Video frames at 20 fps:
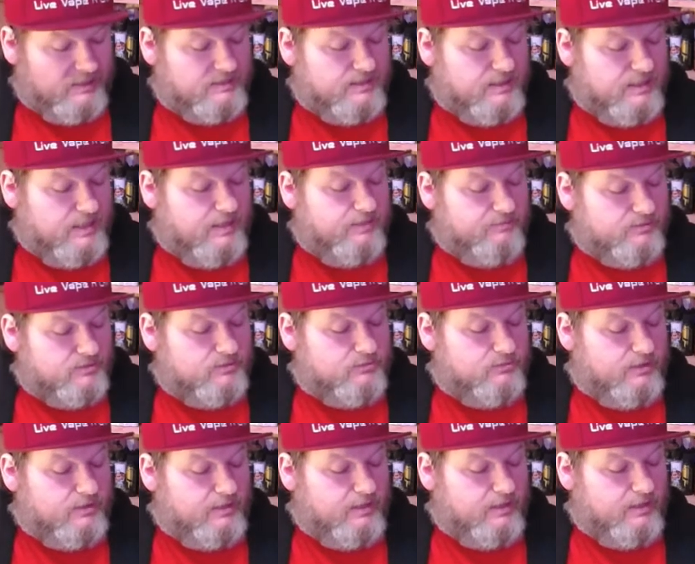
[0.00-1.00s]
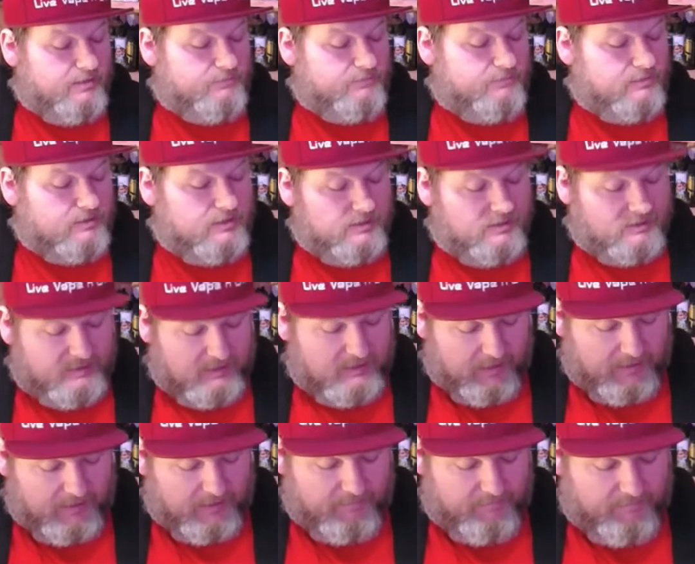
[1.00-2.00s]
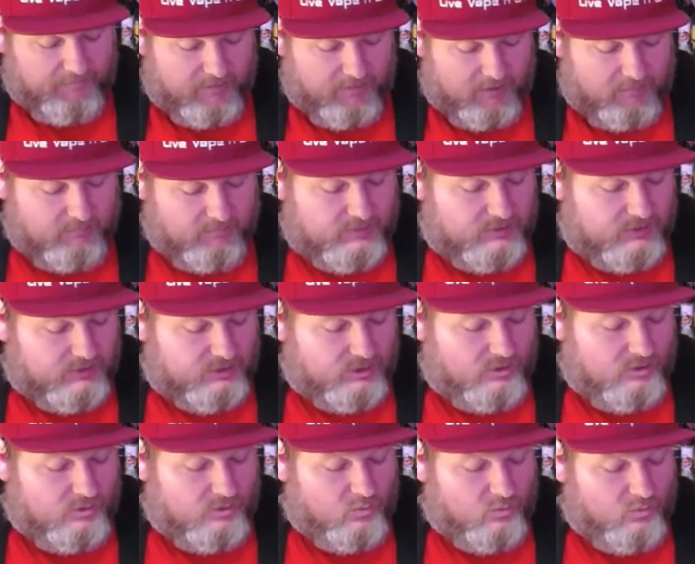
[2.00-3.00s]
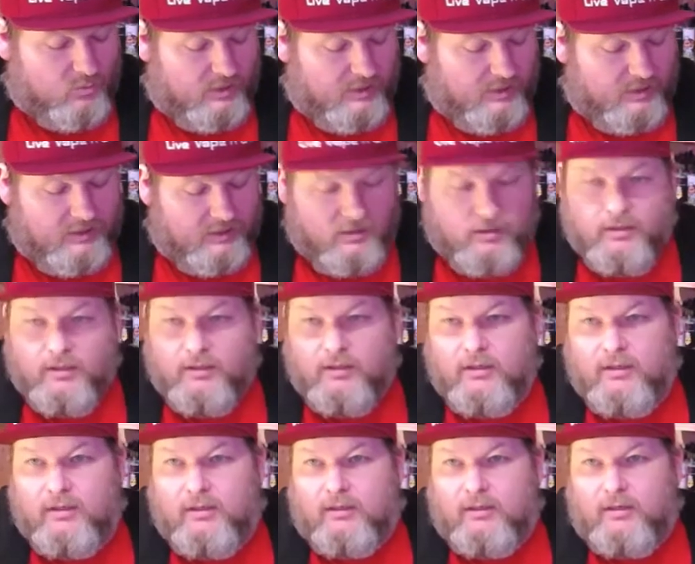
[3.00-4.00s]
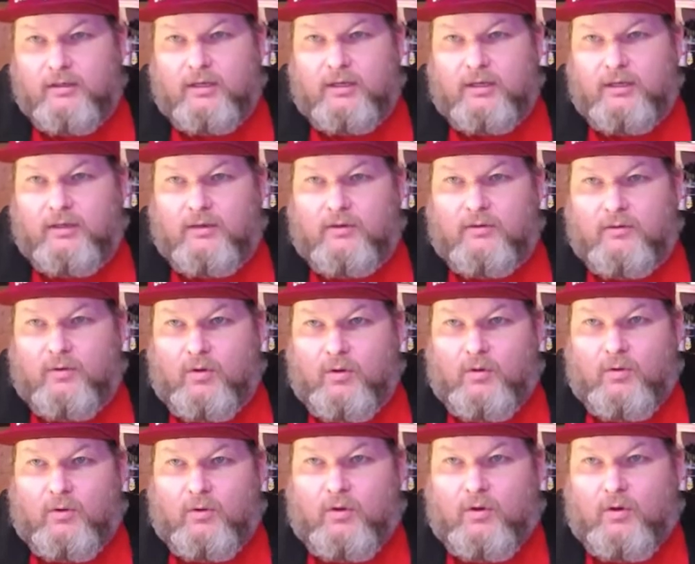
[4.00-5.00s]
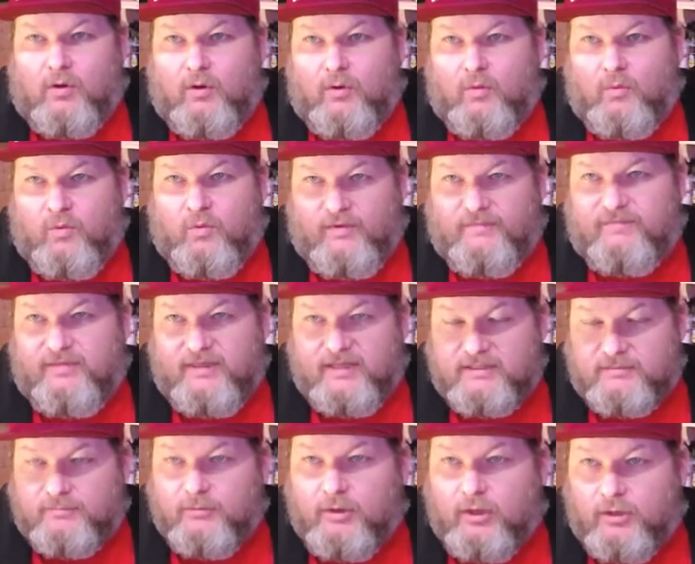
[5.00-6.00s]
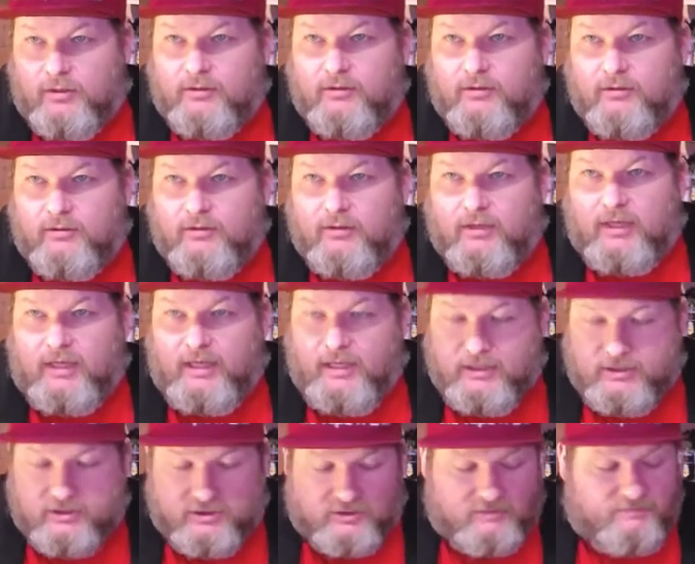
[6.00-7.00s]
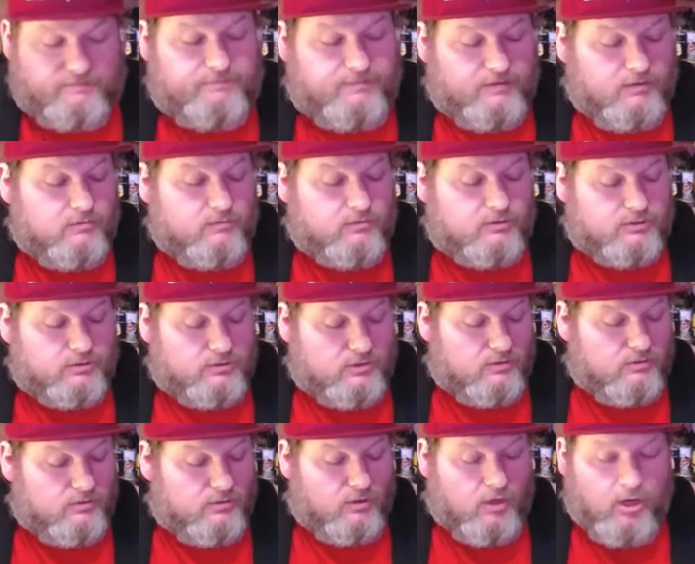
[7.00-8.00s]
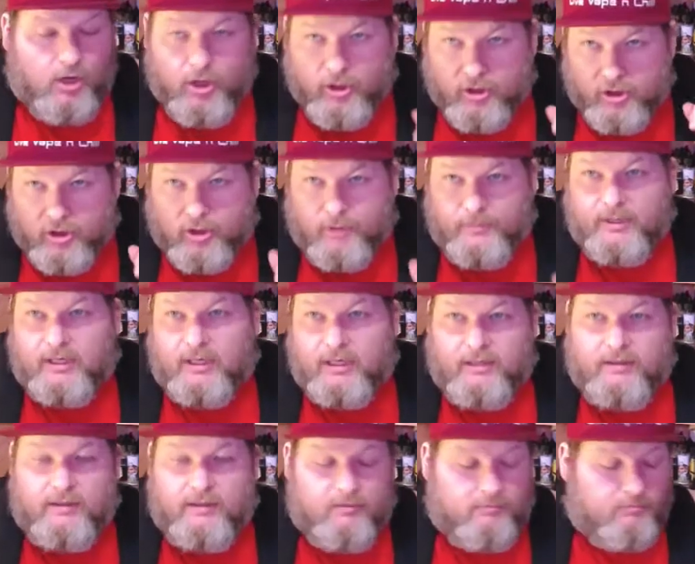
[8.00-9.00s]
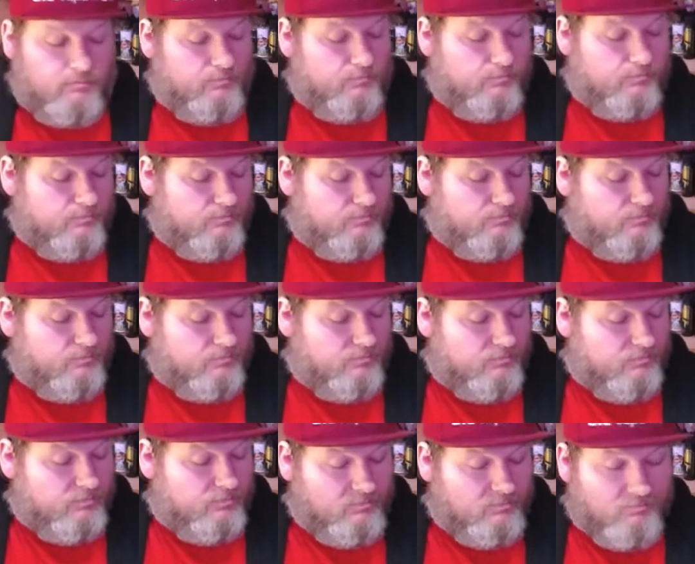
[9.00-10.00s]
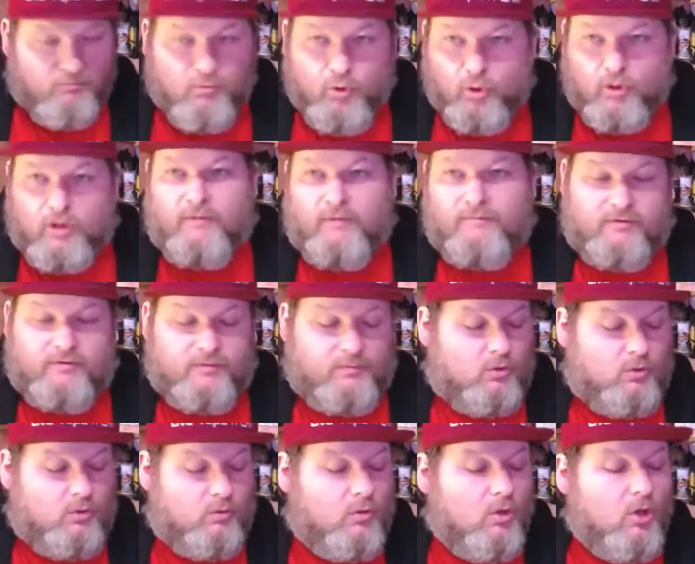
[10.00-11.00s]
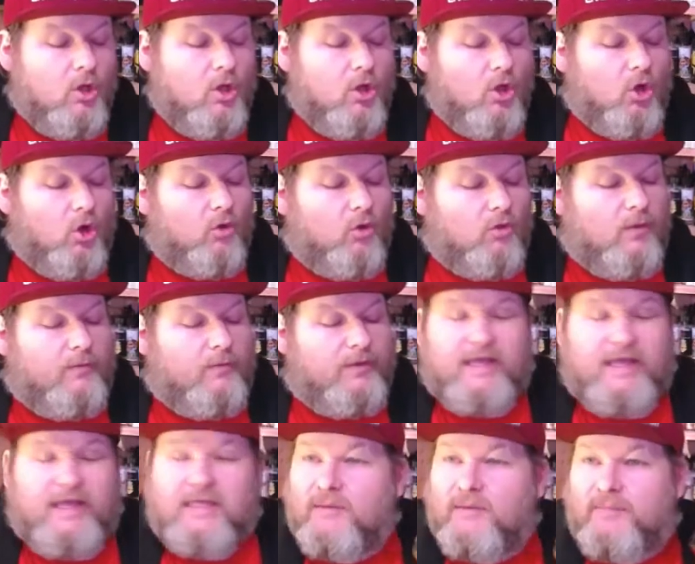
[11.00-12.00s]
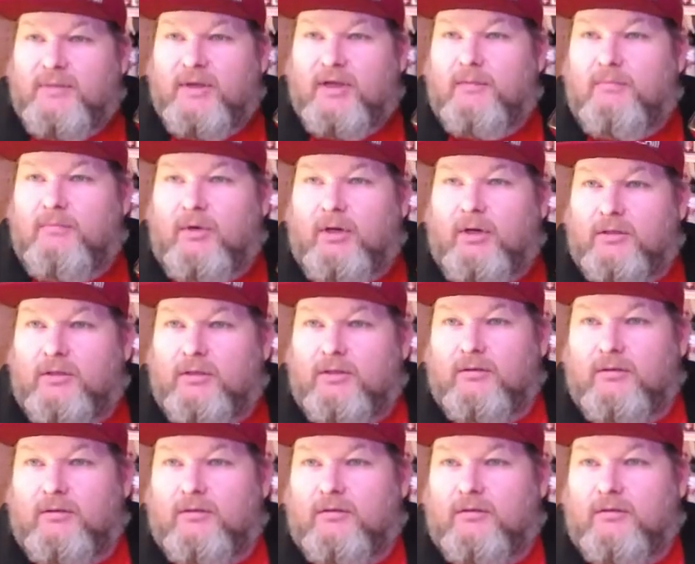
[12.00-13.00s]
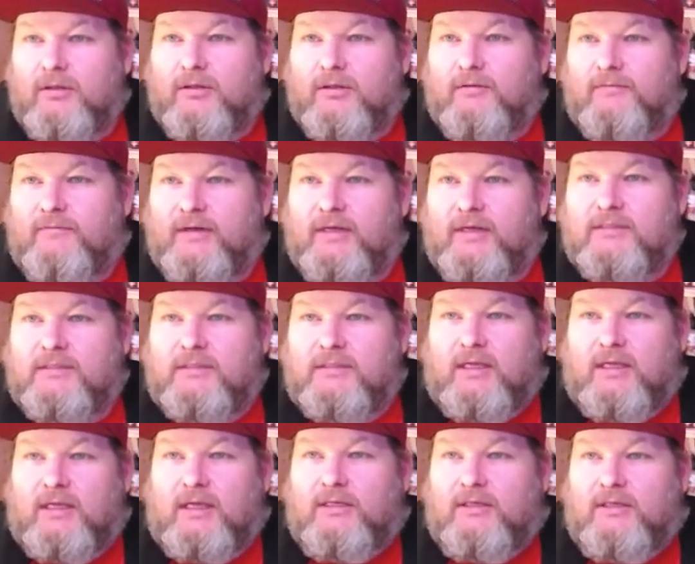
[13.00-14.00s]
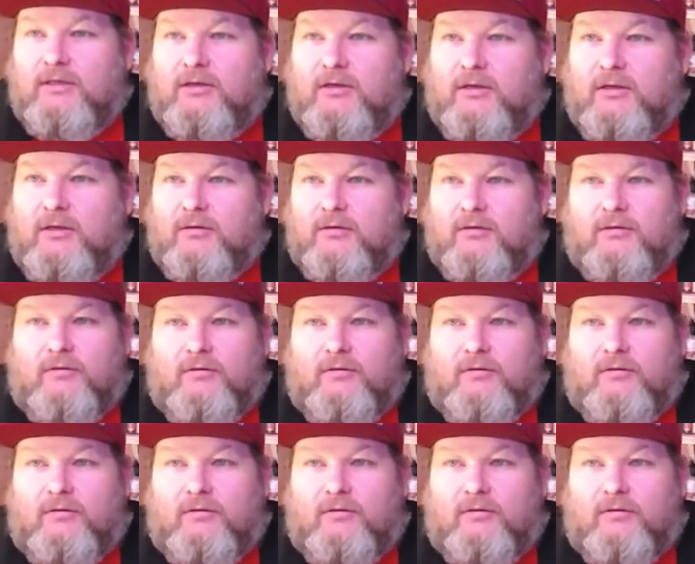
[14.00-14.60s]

to the other two that they've released. Like, they've come such a long way, like, with this mod. Like, it just feels ergonomically more comfortable, although it is a bigger mod than the rest and you can't